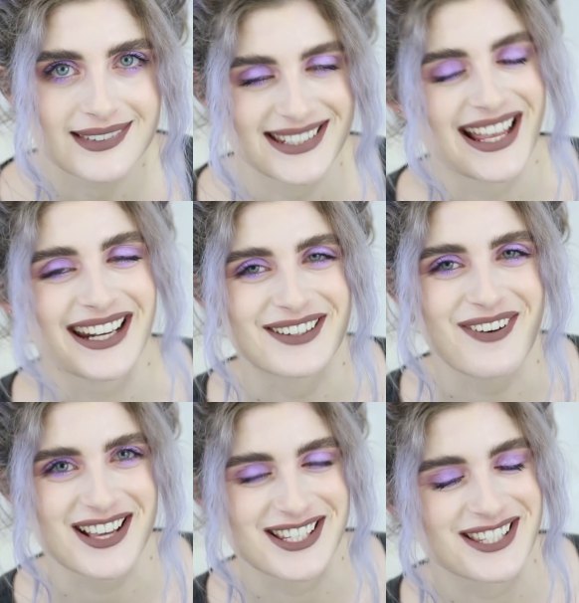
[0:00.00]
Is that a
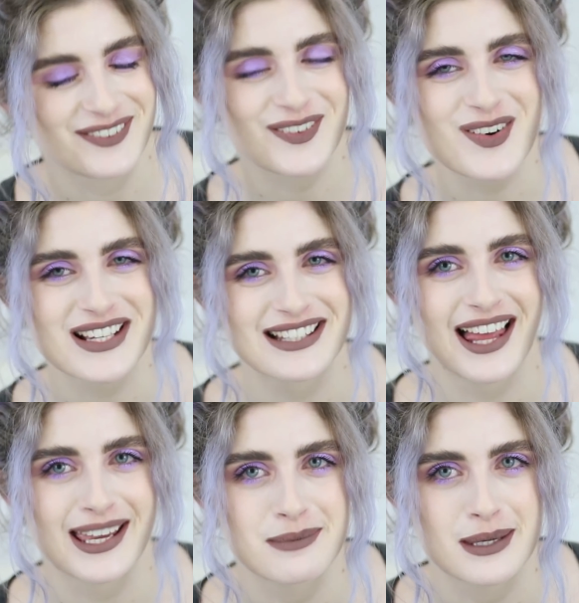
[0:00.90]
question? Of course I
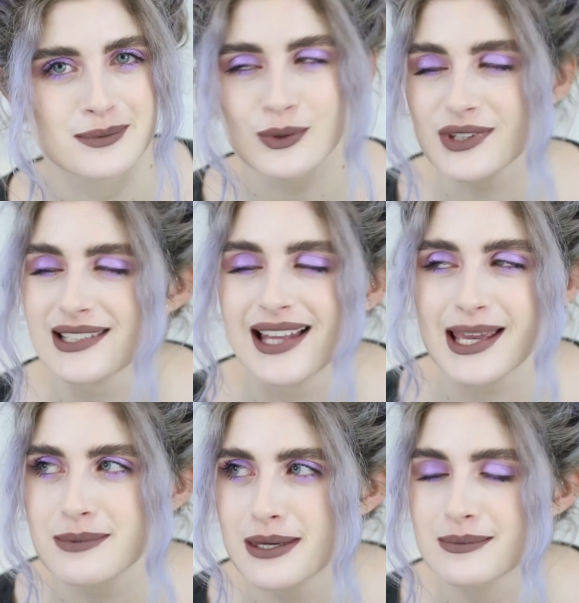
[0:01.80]
like memes. Who doesn't
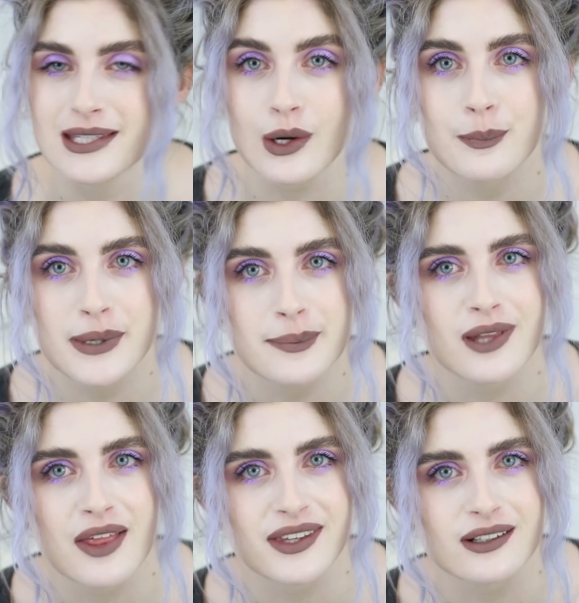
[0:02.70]
like memes? There are
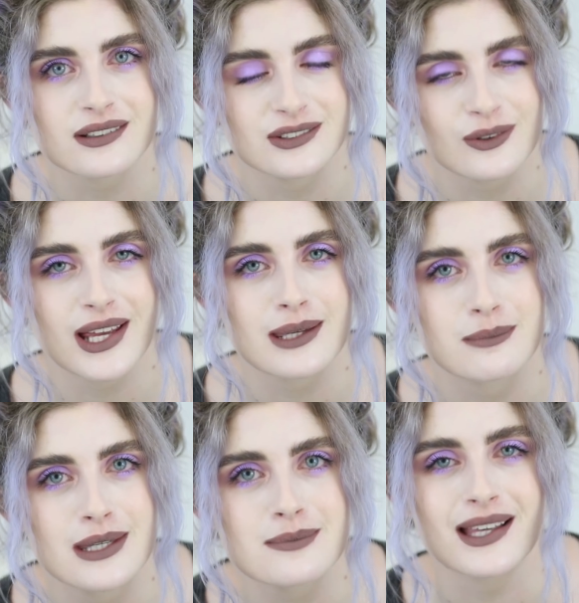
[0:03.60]
people out there that don't like
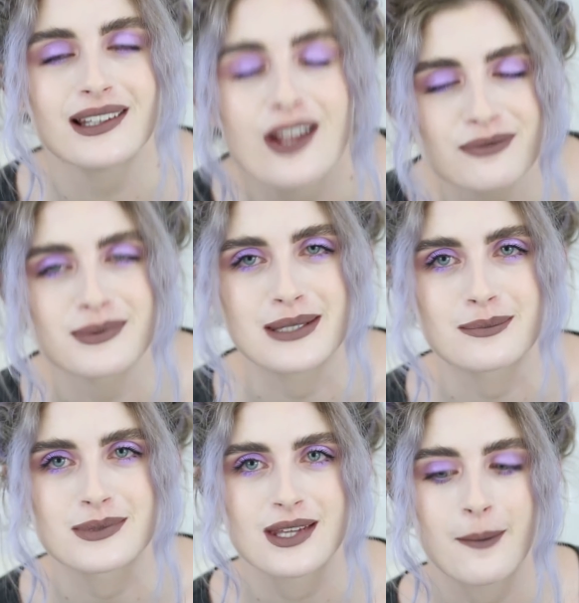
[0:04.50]
memes. I love
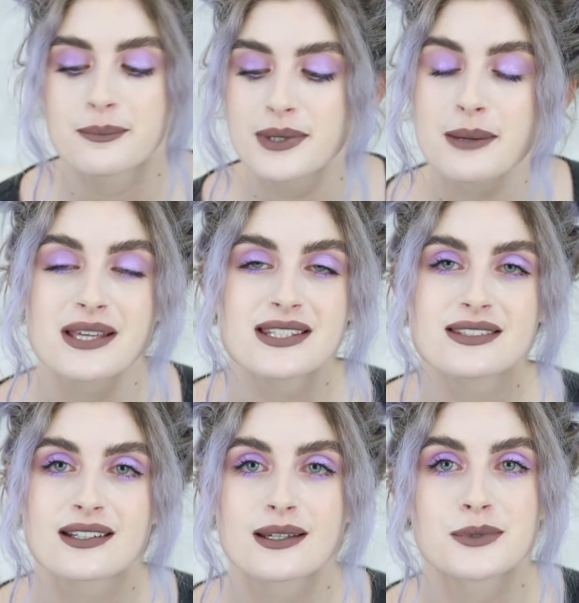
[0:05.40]
memes. Me and my
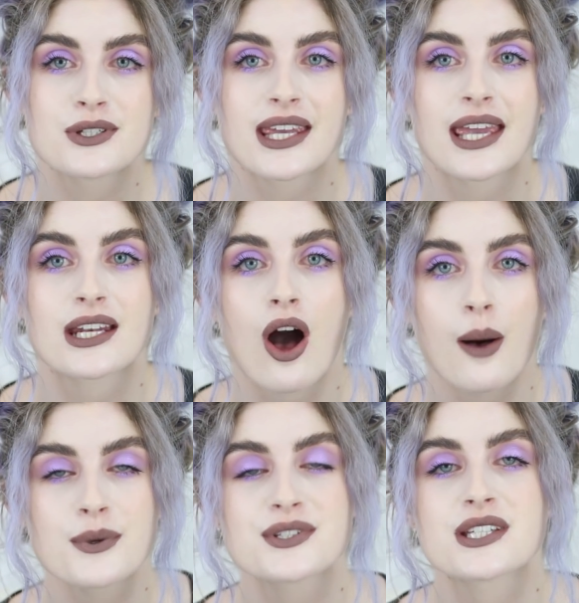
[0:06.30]
sister communicate
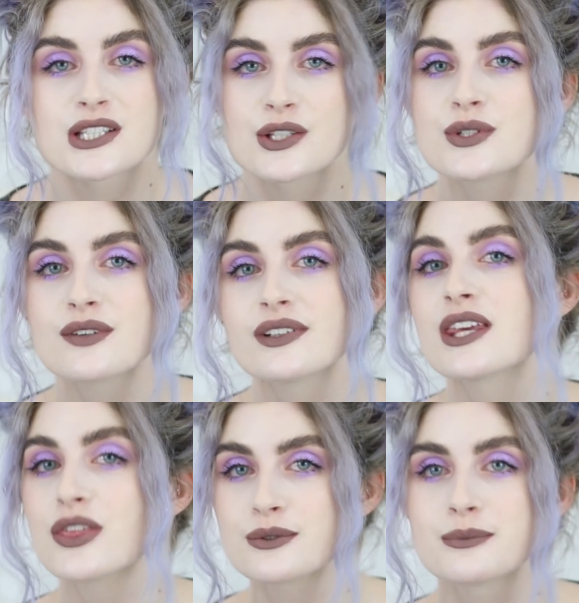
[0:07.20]
almost
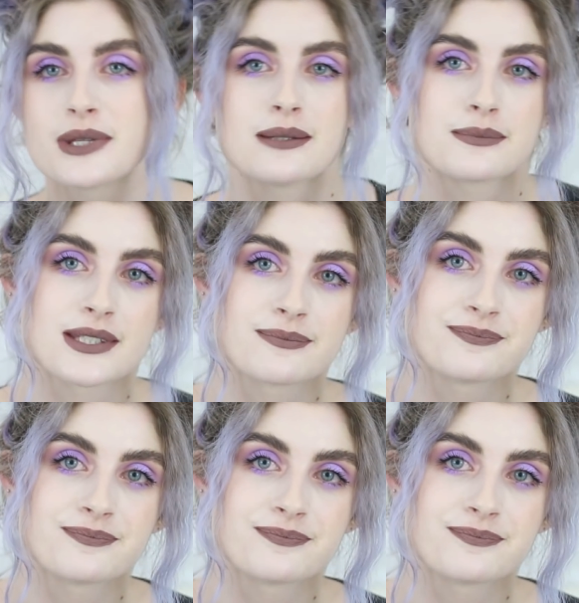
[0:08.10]
exclusively through memes.